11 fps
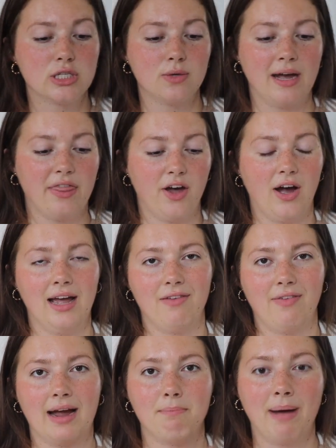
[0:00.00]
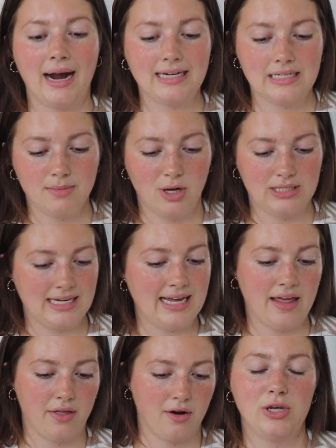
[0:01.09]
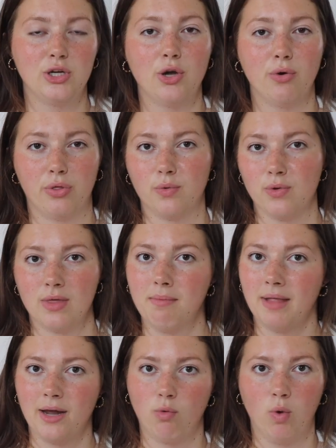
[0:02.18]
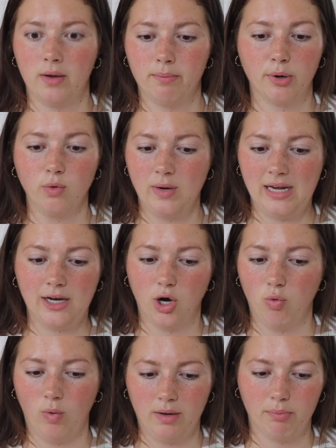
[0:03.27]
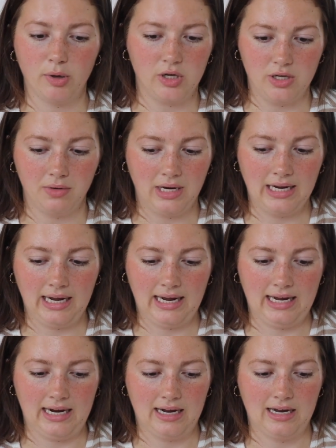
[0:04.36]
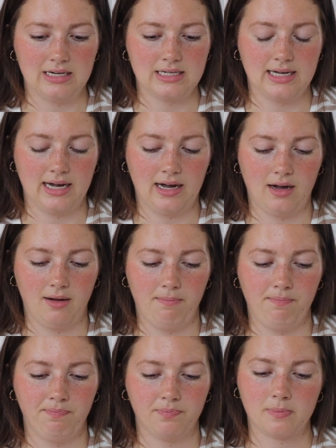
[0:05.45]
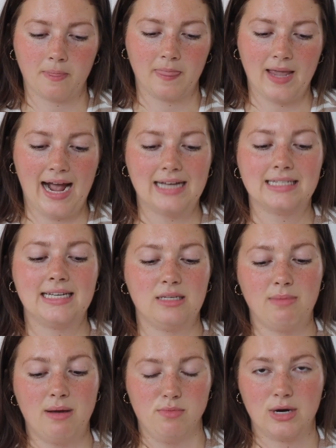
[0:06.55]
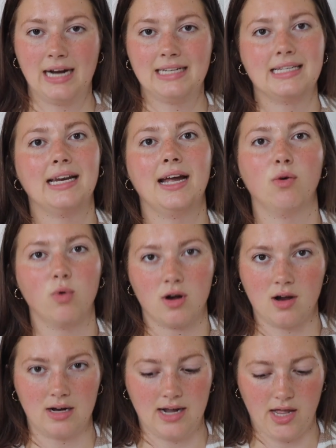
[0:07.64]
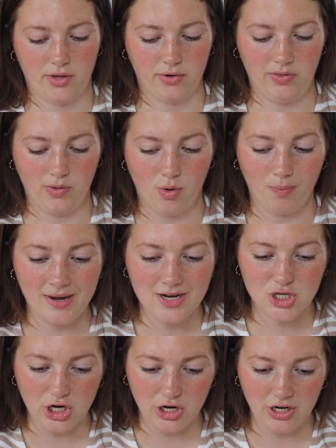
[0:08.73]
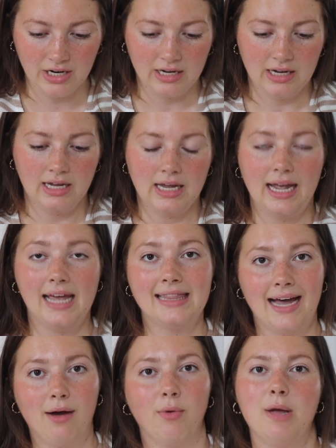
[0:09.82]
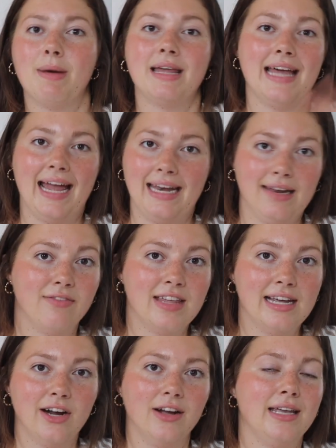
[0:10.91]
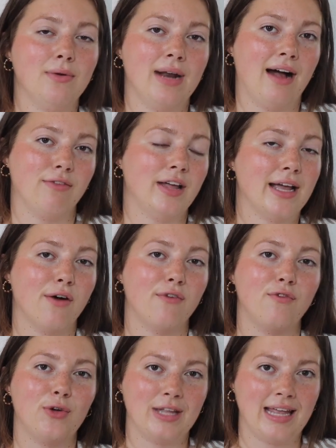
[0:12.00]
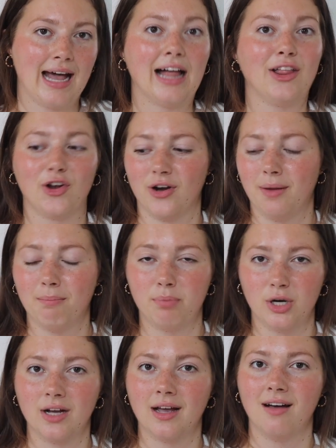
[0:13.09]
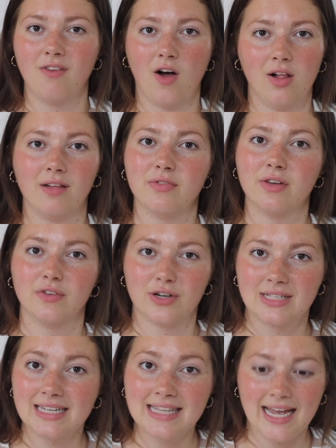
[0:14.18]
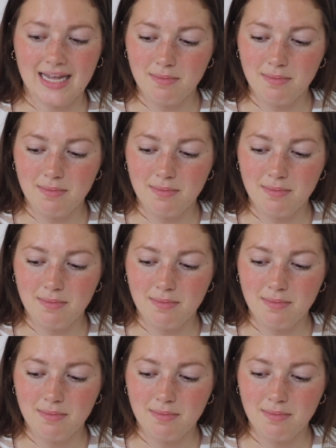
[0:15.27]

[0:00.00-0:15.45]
So I thought if I bind them all together, we could go through them like 1 per week or 1 per unit. And as he's memorizing it, work on coloring the whole picture. And that way, by the end of the year, he would have like a fully colored book of all of the verses that he